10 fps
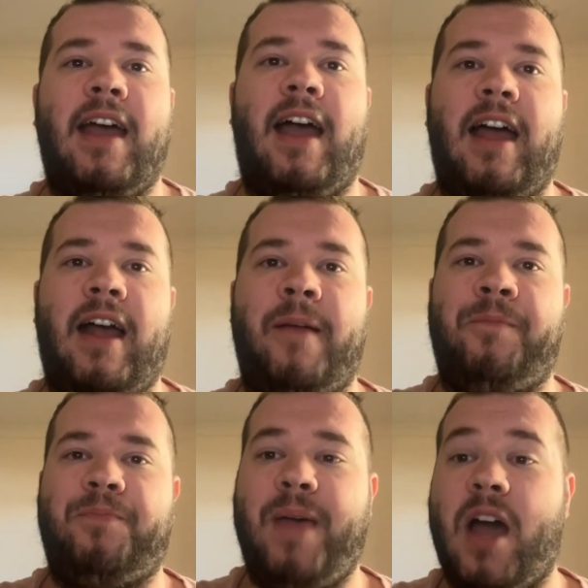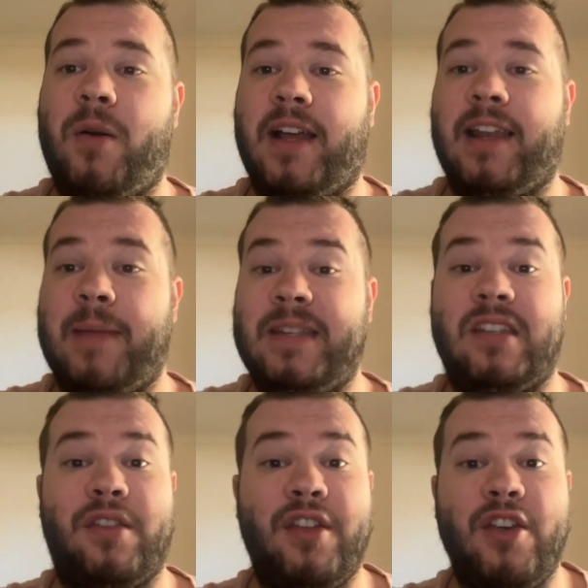Power claimed
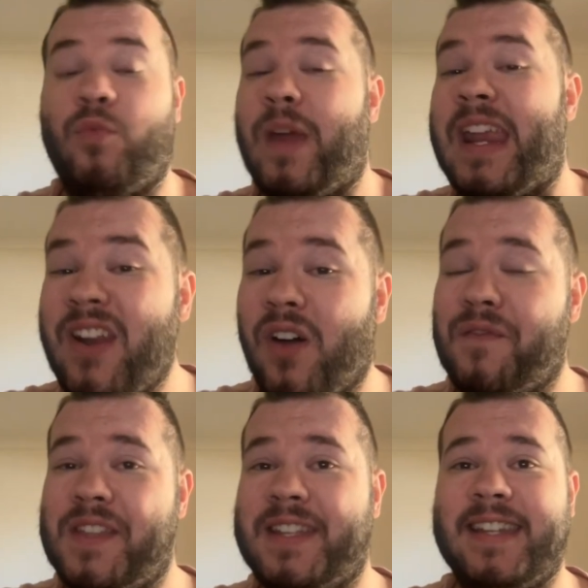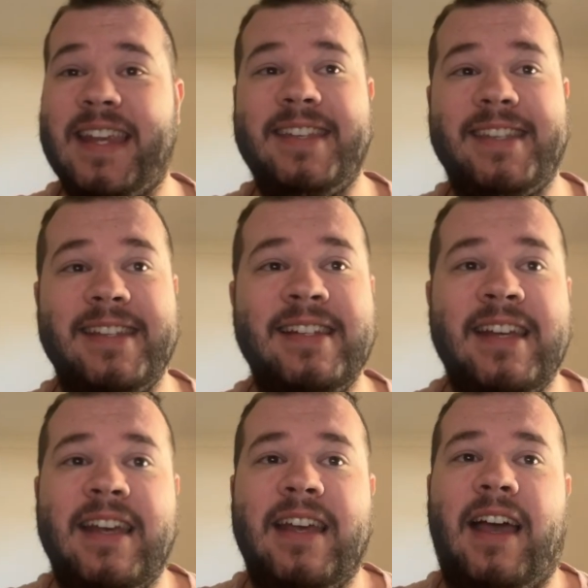his third win of the season,
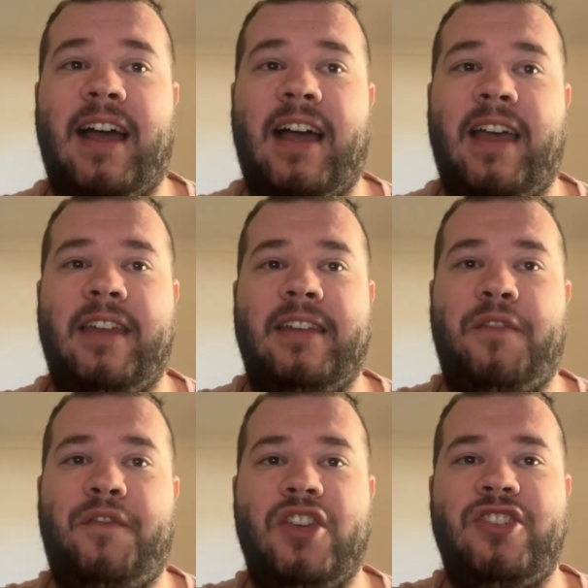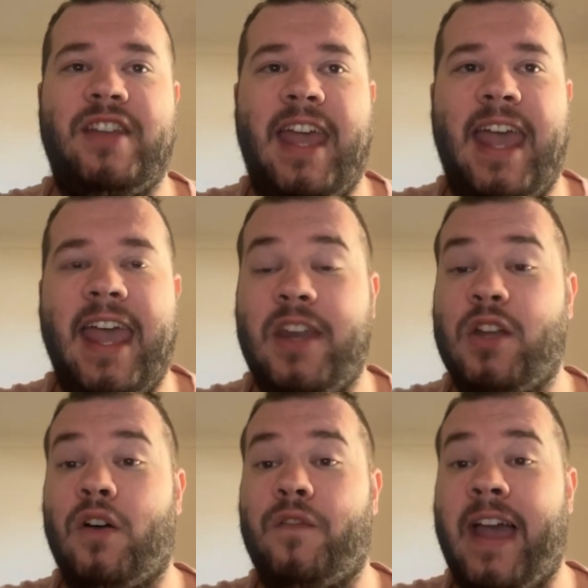and he finished ahead
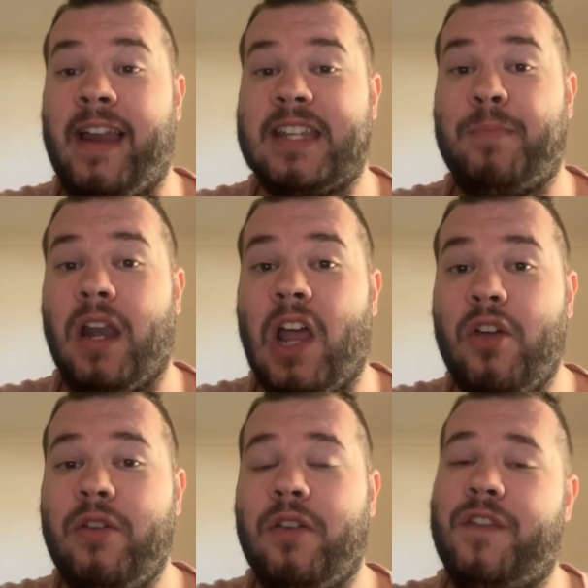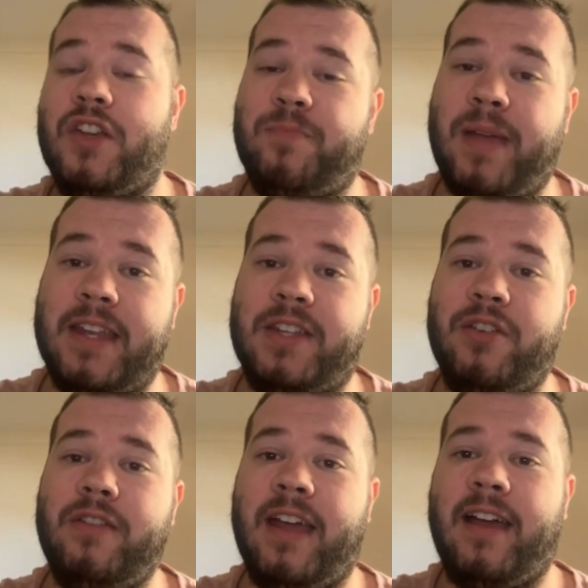of Alex Palou, who finished
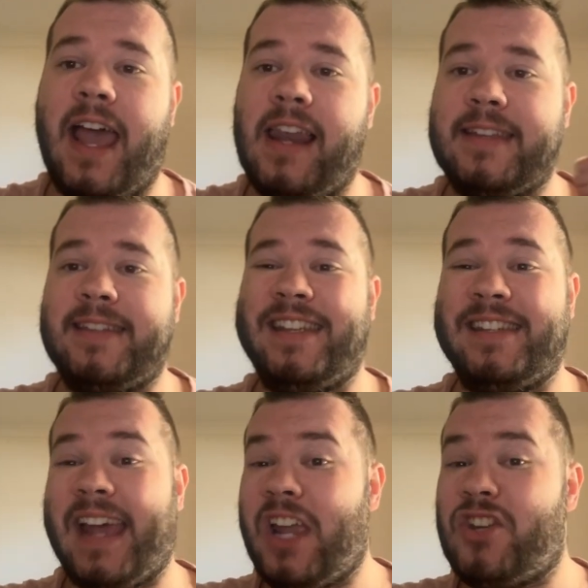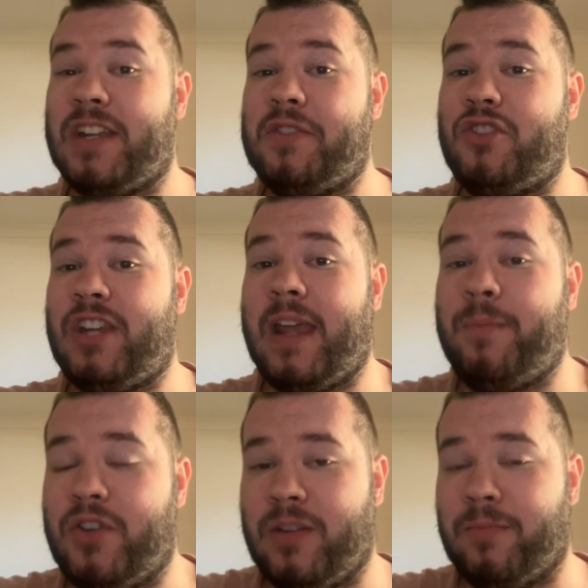P2. Now, Alex is actually the
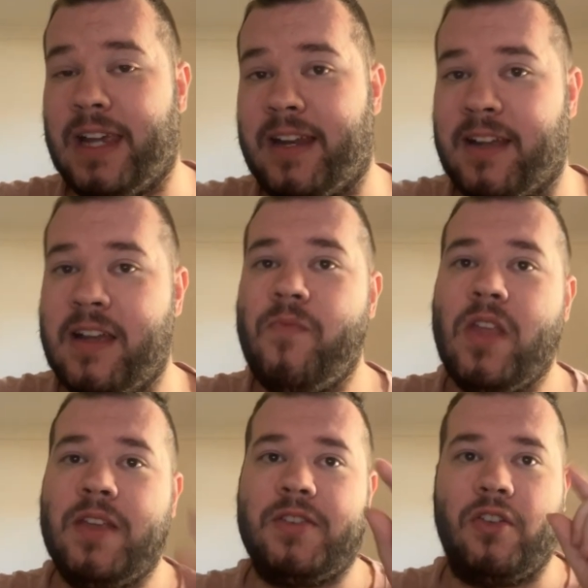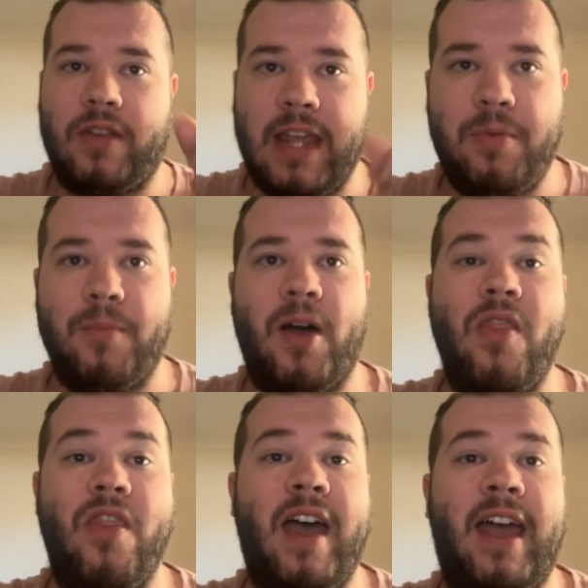championship leader, so keep in
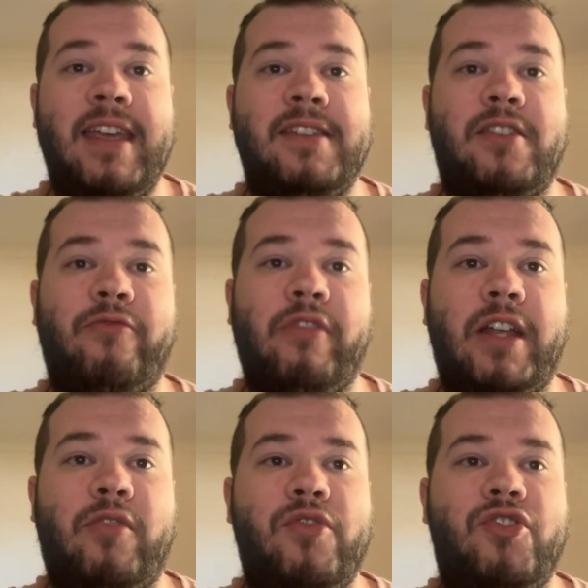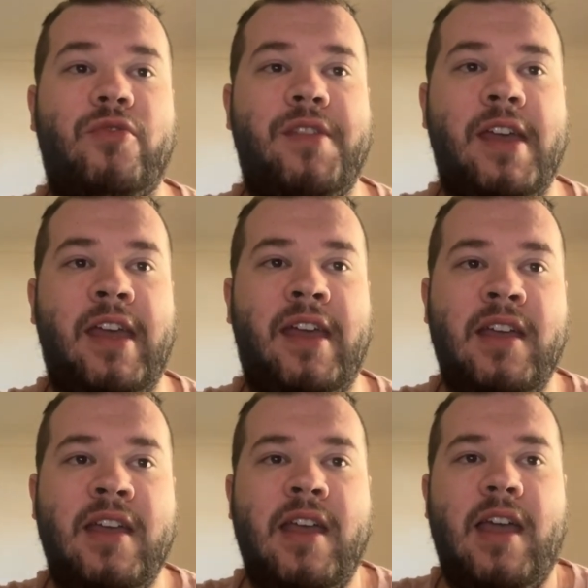mind that is really crucial there.
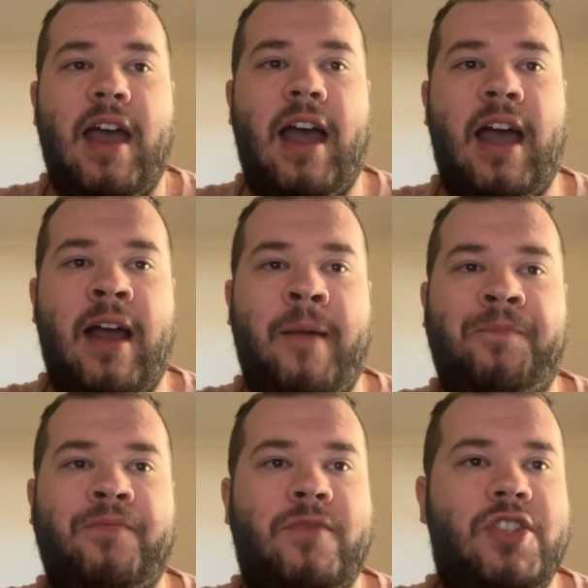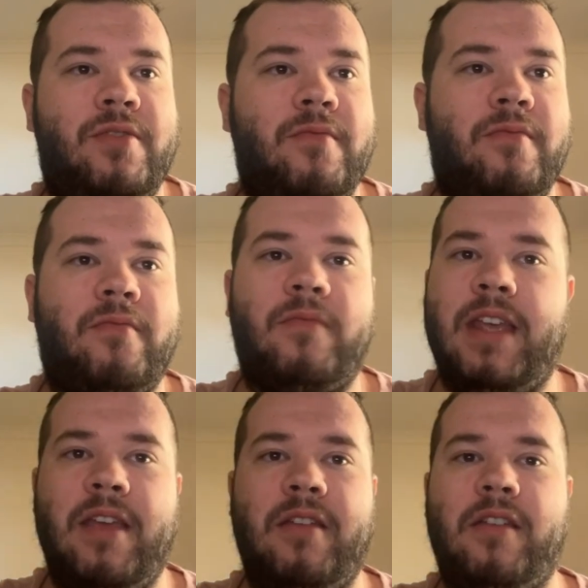Like
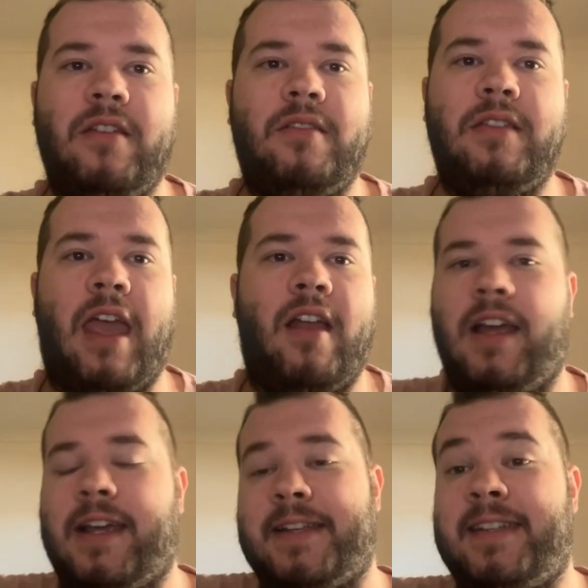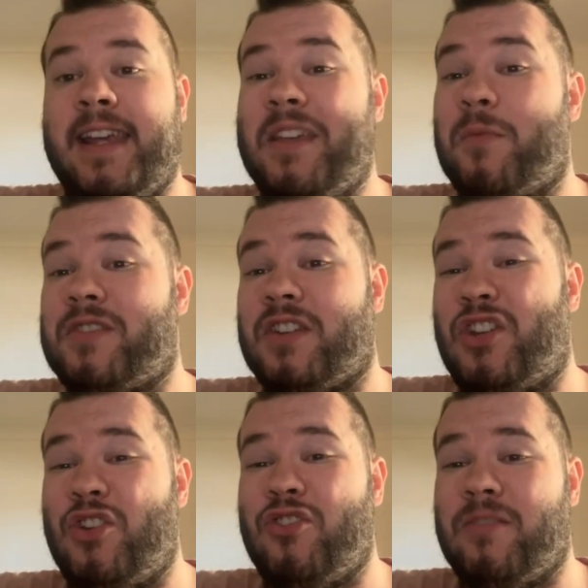I said, there wasn't a
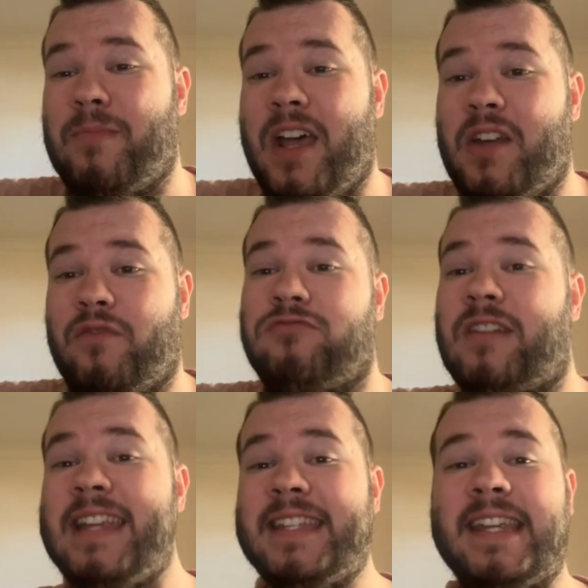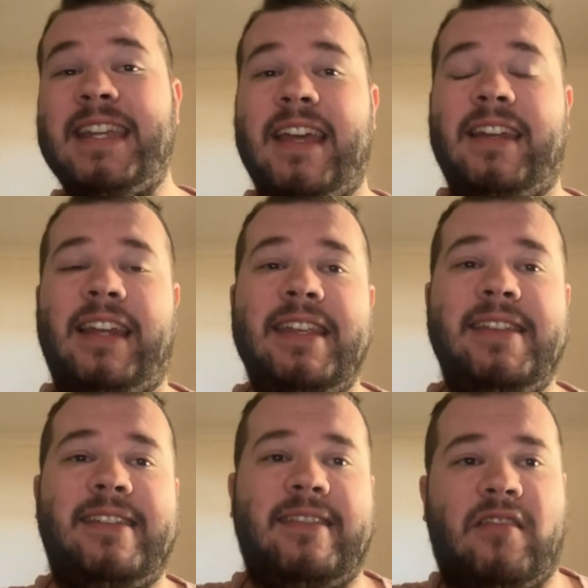huge amount of racing, at
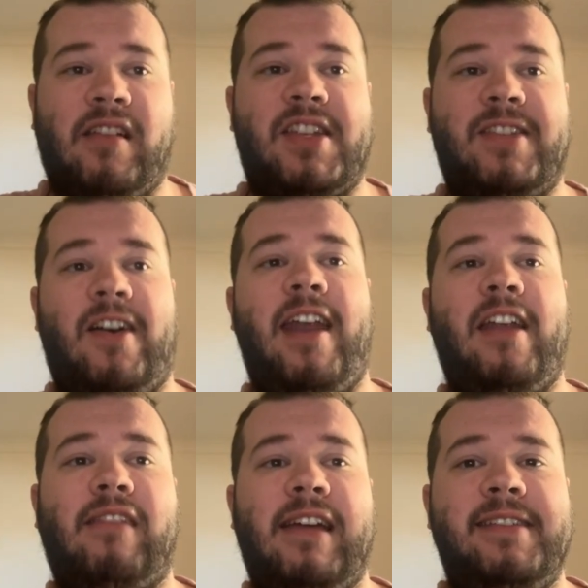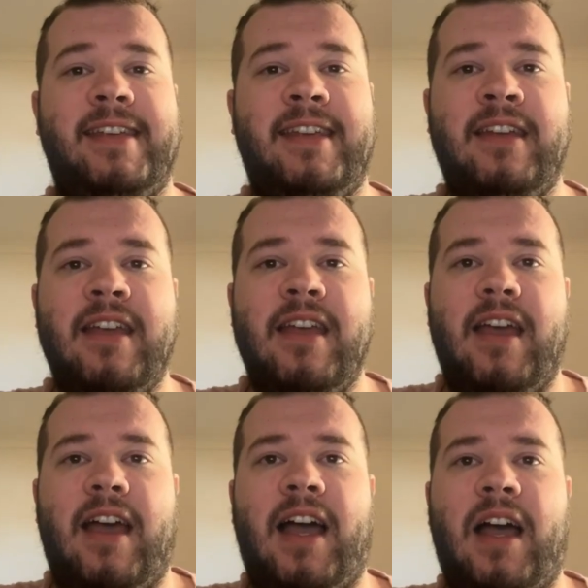least, or exciting racing.
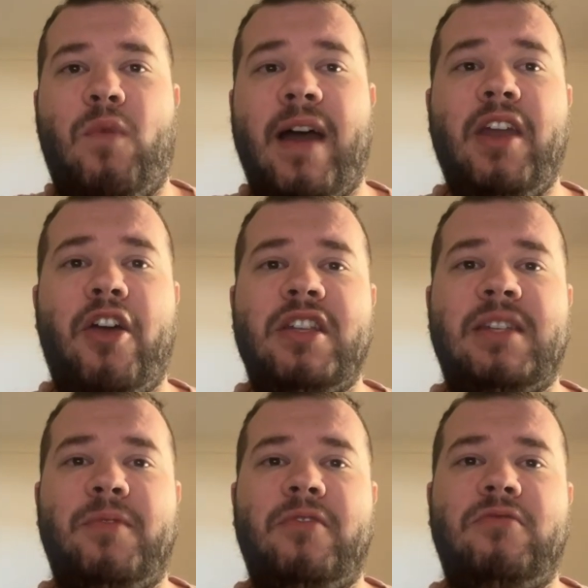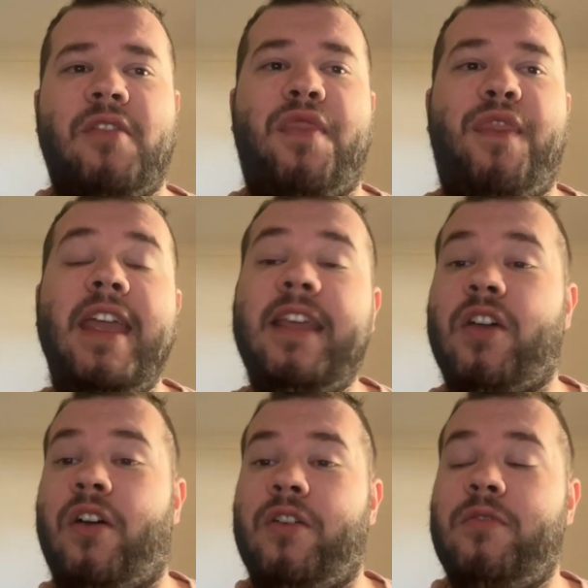One noticeable thing,
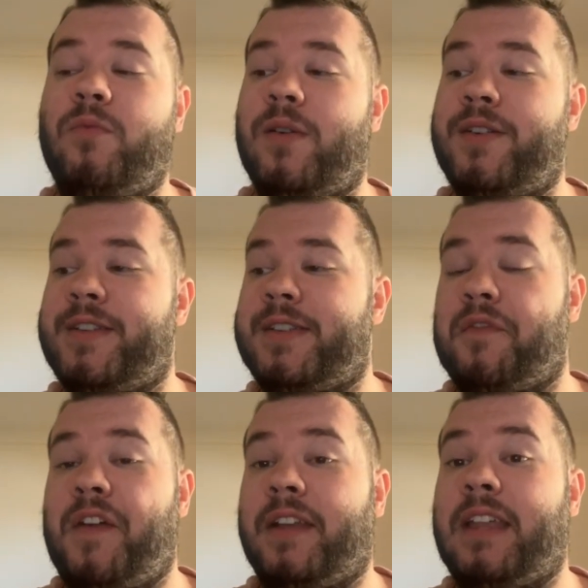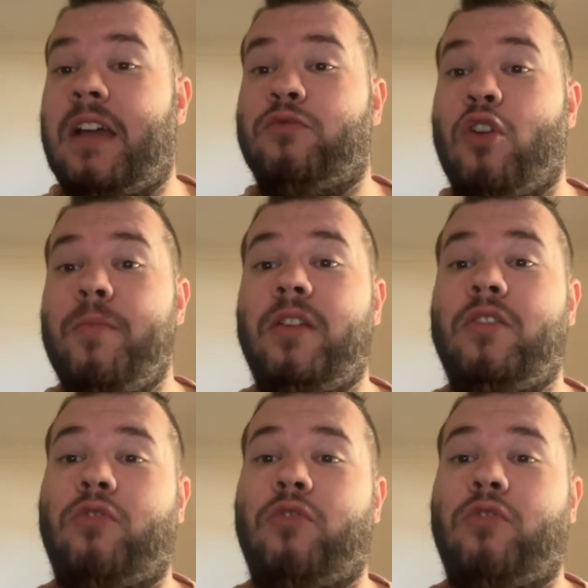though, was the fact that Roman